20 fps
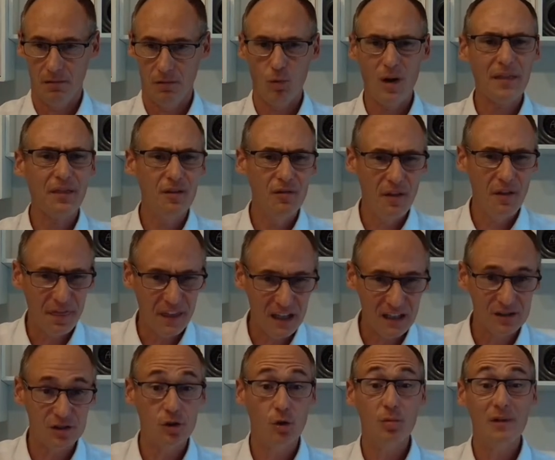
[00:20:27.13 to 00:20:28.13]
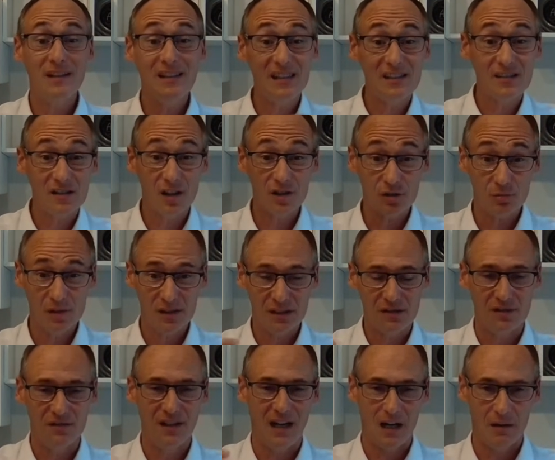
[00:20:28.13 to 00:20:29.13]
What do you think? So we discuss with
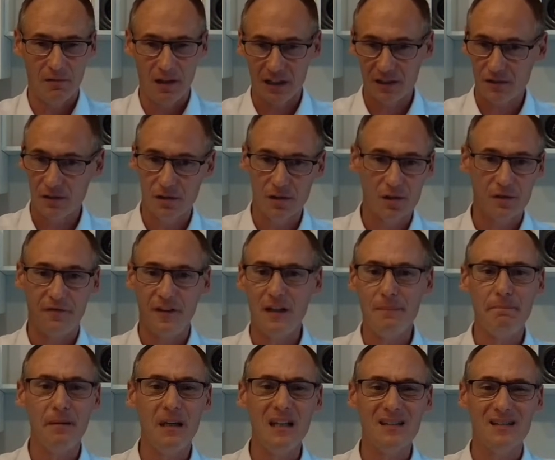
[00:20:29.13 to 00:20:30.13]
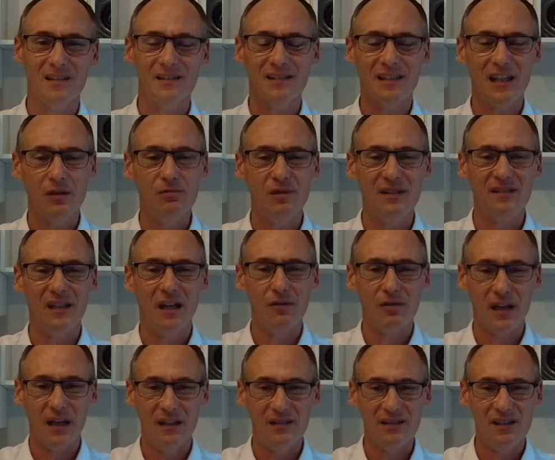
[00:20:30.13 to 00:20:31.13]
the directors, VPs, and then we say,
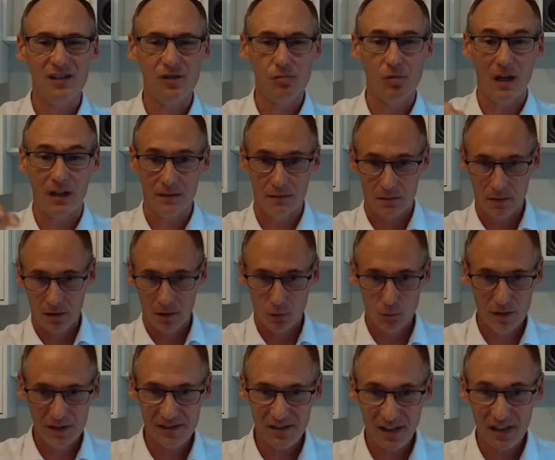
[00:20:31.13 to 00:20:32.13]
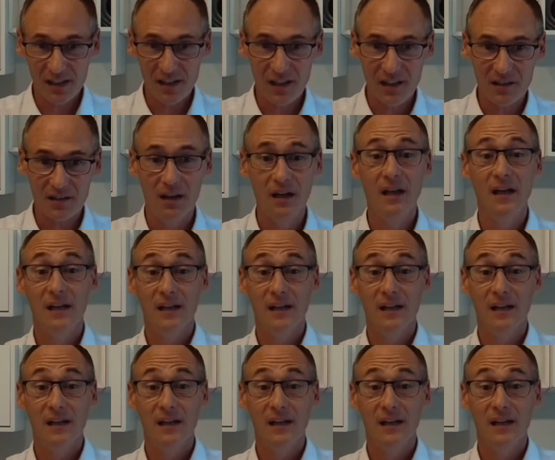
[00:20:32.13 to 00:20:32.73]
okay, this one, we take it.